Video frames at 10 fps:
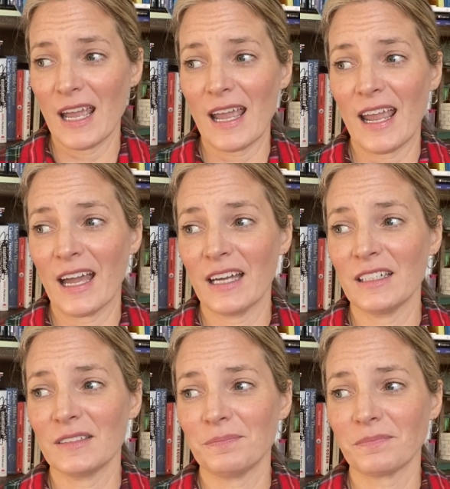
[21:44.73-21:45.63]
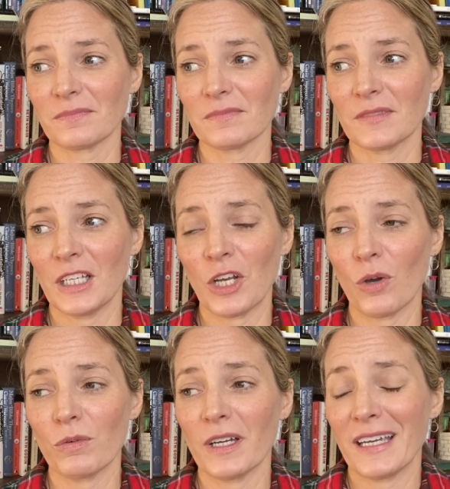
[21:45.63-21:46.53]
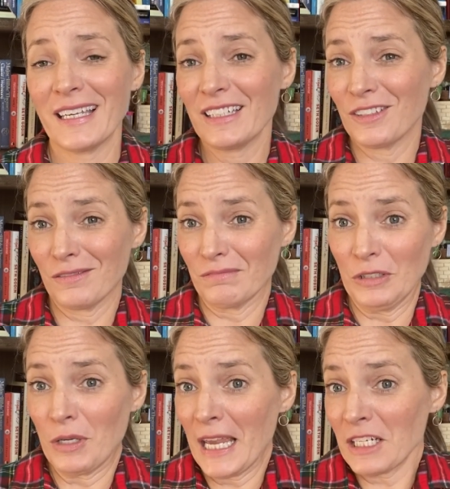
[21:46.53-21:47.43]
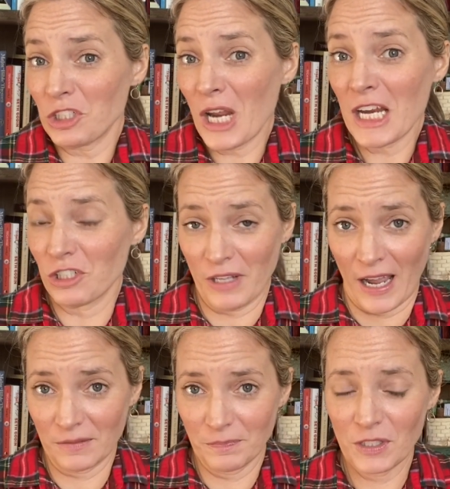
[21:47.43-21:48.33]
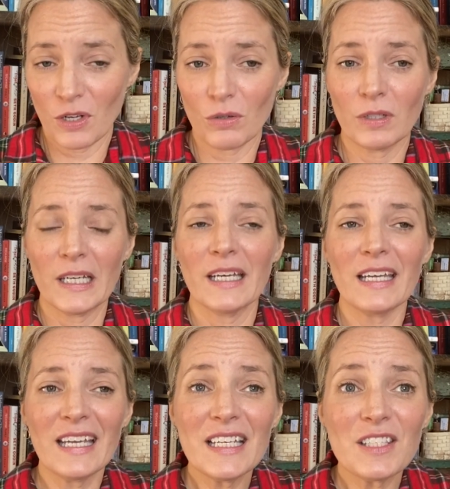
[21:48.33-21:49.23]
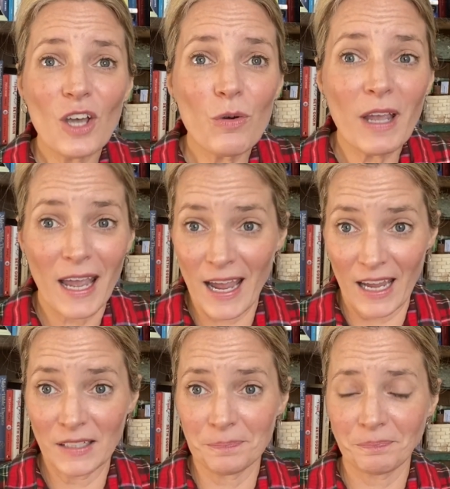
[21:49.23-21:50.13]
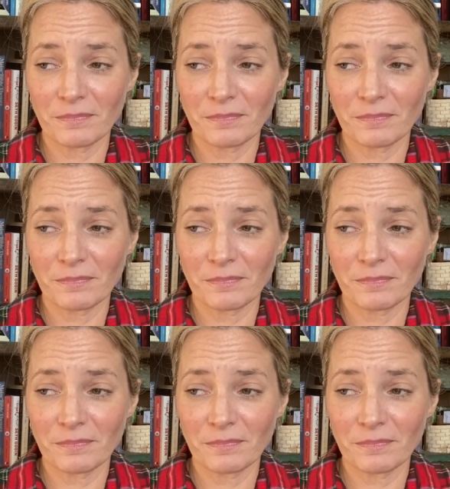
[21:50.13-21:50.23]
And again, you can't change that. So it's okay.